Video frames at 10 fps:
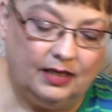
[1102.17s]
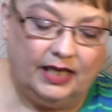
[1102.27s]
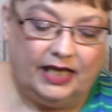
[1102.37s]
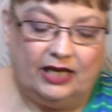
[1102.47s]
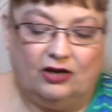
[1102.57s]

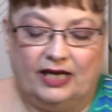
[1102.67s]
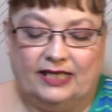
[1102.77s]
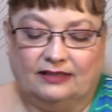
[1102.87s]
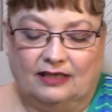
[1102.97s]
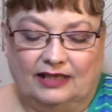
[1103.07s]
Here
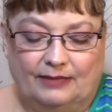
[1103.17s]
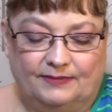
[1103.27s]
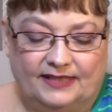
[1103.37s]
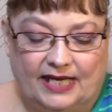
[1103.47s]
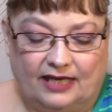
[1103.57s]
is a
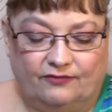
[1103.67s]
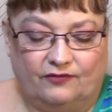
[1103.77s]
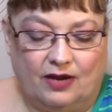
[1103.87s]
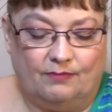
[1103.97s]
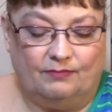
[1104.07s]
lipstick
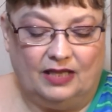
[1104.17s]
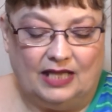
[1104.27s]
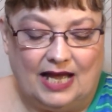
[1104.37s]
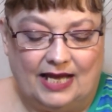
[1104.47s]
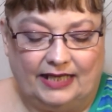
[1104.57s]
from
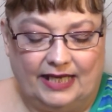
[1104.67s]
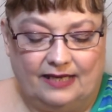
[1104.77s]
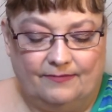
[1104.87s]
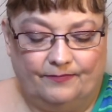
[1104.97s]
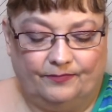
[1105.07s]
Milani,